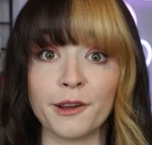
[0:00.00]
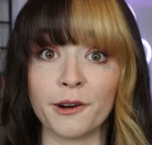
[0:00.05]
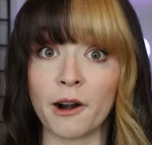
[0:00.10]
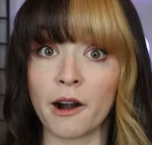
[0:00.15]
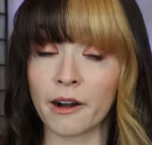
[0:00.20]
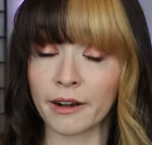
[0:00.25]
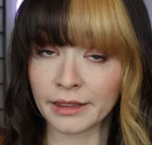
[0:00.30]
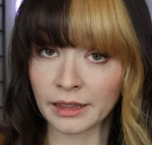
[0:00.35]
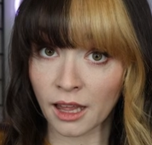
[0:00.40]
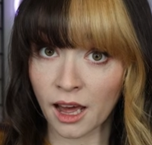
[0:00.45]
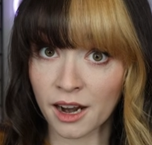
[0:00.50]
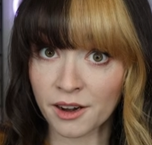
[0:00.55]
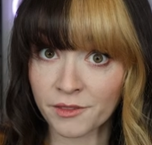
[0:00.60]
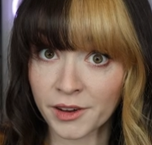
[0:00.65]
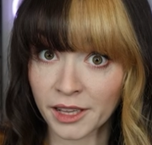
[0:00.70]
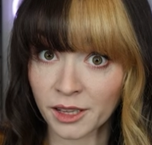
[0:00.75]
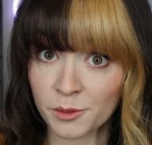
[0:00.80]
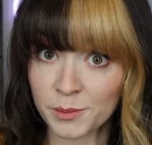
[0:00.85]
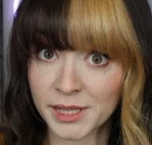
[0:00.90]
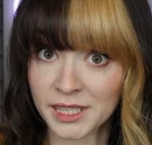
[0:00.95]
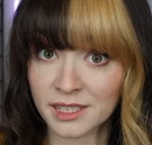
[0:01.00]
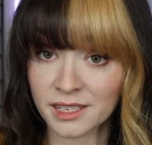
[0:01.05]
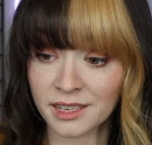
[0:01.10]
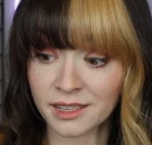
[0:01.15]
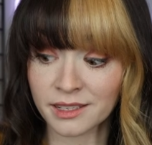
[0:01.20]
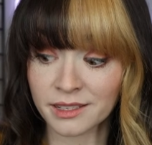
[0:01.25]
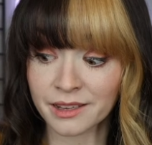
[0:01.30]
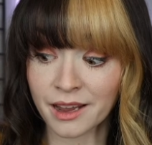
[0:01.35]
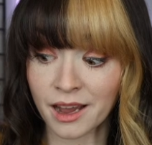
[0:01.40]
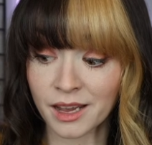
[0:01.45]
There are a lot of elements to
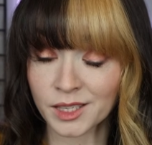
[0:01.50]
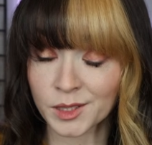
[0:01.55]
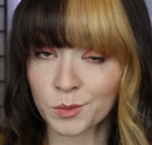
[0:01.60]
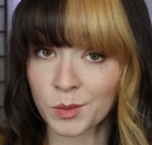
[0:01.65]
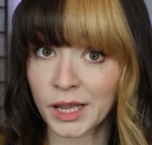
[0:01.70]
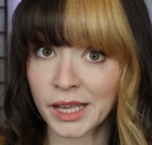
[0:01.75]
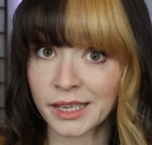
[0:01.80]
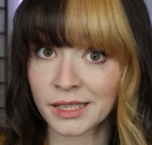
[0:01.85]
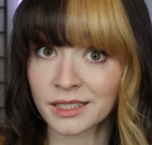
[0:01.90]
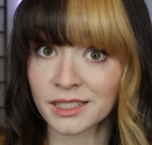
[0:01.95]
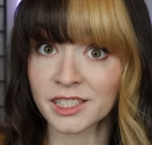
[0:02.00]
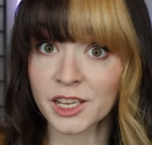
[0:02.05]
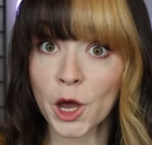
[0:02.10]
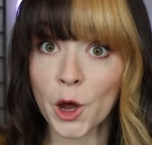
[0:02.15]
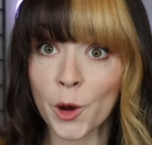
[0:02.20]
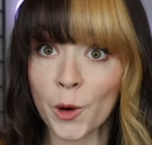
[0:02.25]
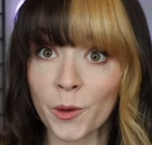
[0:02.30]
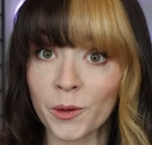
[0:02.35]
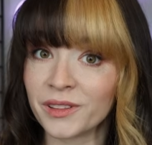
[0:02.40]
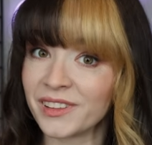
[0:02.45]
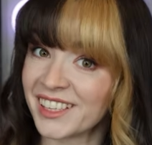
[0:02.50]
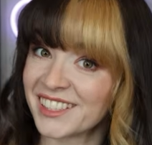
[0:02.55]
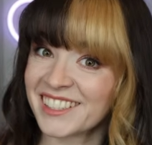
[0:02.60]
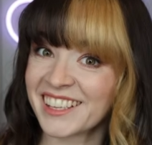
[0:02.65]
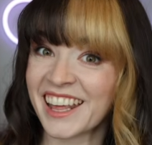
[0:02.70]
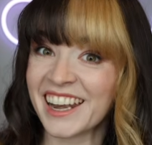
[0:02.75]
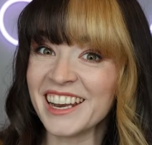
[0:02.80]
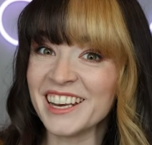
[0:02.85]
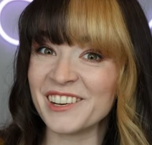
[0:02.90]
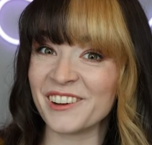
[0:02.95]
this cosplay, so let's
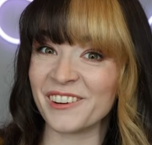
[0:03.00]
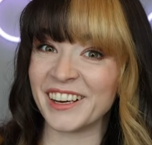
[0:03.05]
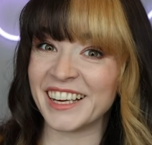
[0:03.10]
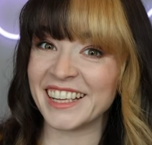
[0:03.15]
get into